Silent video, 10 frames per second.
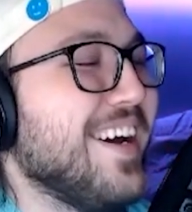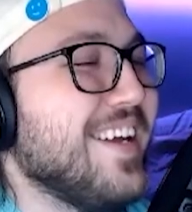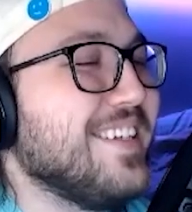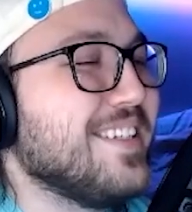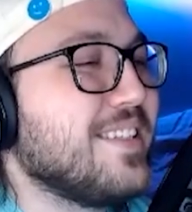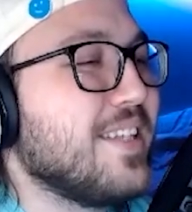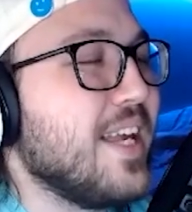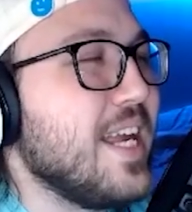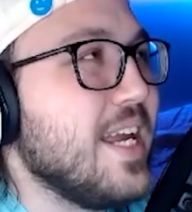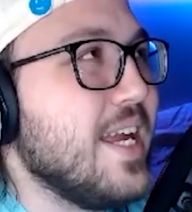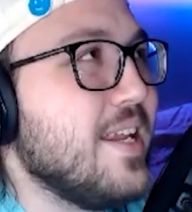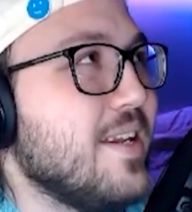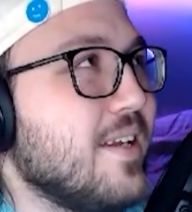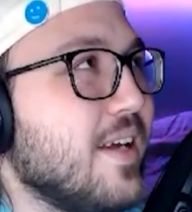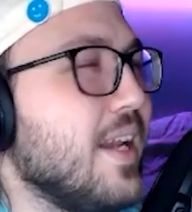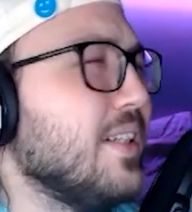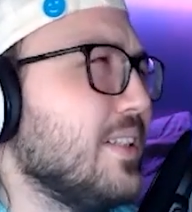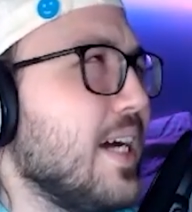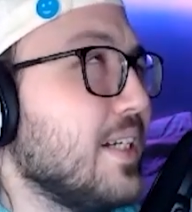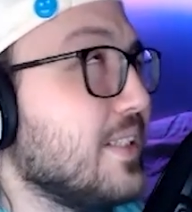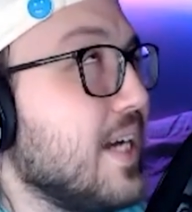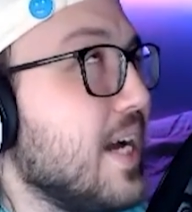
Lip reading: is in, and that's not a side